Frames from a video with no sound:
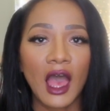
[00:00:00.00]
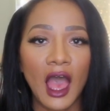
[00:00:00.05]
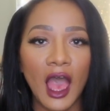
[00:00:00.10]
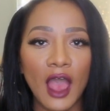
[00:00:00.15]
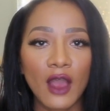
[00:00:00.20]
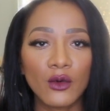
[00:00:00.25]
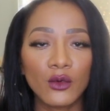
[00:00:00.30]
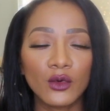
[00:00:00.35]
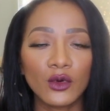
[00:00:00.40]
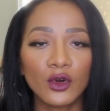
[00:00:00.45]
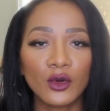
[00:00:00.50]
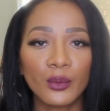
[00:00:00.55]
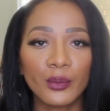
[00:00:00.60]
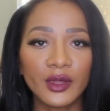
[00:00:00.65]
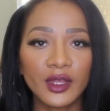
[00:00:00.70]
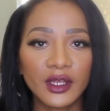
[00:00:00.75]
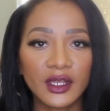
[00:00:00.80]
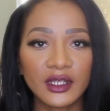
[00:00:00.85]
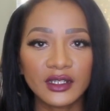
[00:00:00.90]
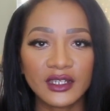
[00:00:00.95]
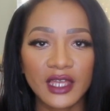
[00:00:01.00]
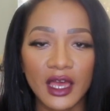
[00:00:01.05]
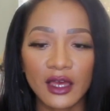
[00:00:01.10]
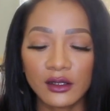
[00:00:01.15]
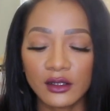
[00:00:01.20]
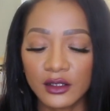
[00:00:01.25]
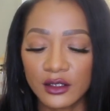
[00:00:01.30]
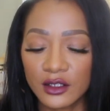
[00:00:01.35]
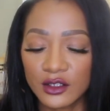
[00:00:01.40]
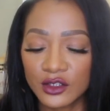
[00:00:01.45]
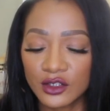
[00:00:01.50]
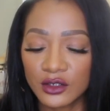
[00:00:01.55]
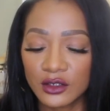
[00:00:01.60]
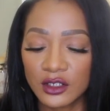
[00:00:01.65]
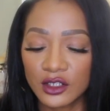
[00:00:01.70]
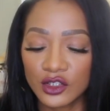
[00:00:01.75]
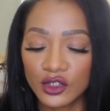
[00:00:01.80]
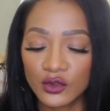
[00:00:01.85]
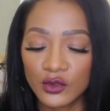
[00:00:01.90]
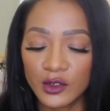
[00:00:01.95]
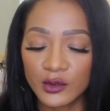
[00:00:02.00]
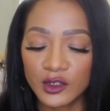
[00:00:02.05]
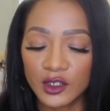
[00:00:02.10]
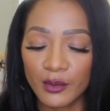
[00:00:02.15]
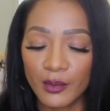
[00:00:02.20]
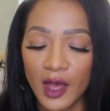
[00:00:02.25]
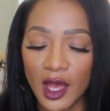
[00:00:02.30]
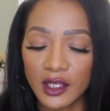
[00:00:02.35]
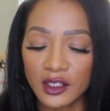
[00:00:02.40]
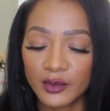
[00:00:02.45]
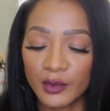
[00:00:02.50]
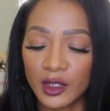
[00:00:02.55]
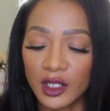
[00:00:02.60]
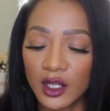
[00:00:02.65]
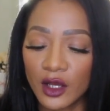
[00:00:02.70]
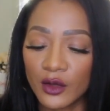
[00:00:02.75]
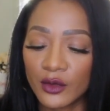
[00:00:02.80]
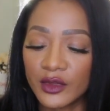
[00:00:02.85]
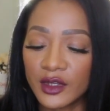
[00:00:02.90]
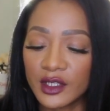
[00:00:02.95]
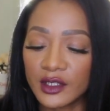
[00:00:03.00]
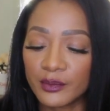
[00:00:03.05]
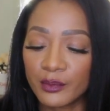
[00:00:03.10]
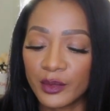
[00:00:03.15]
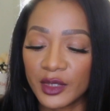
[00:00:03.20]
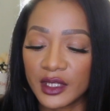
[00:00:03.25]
I will put it down in the description box below this,